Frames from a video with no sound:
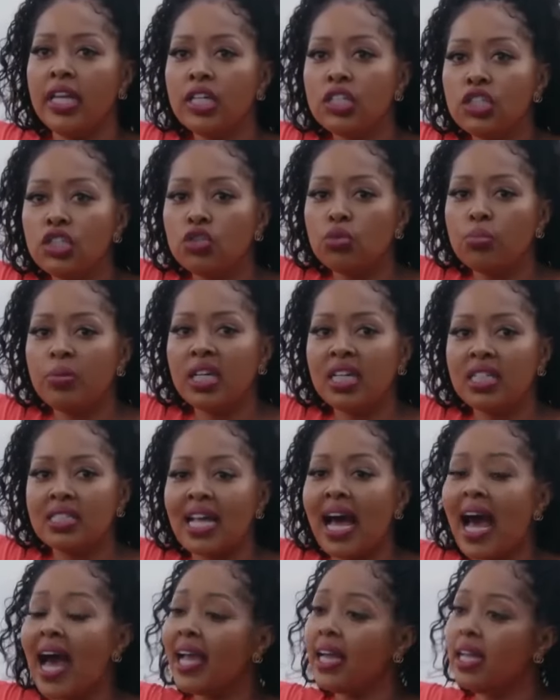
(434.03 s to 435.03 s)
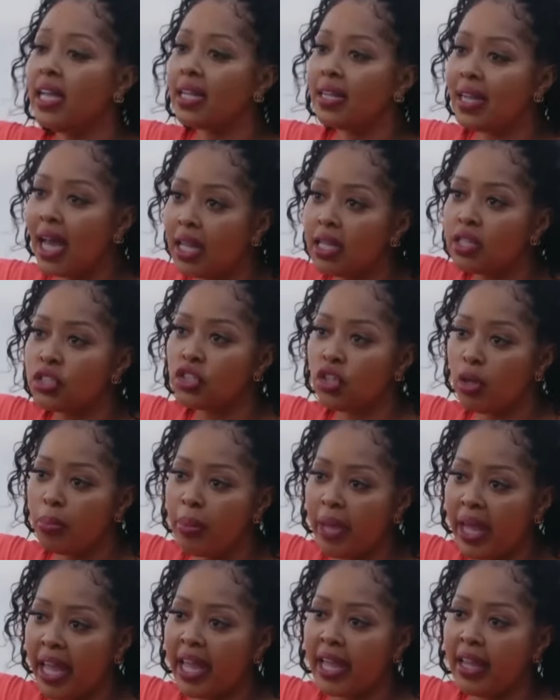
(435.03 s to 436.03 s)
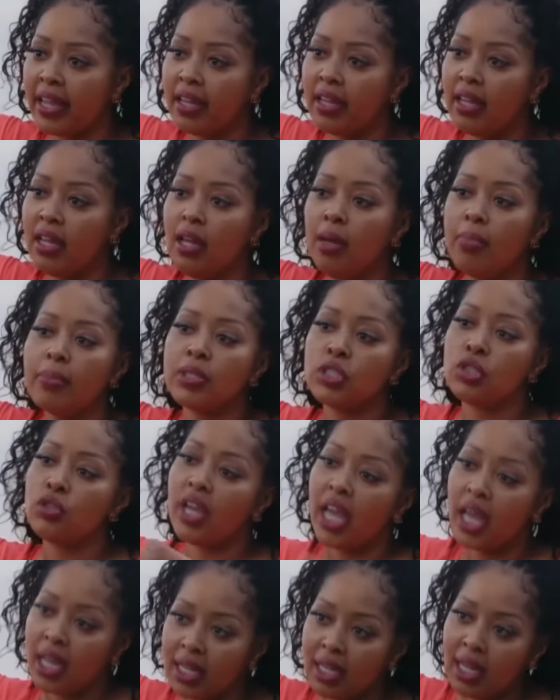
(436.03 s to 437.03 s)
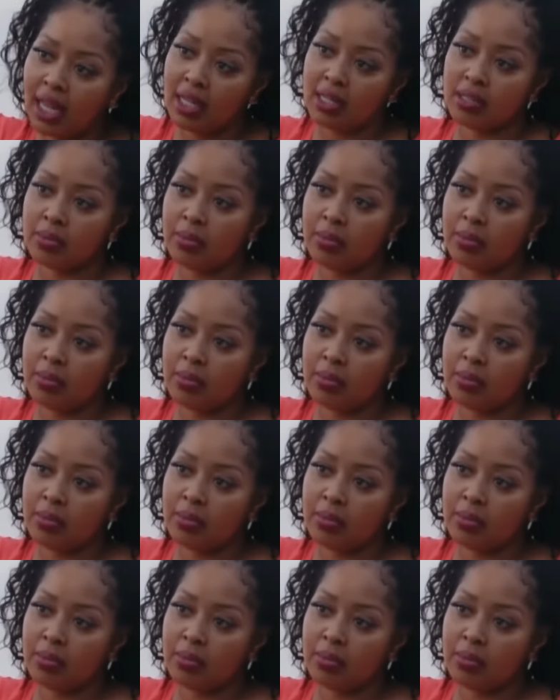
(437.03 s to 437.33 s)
The frantic effort Destiny tried to change the course of events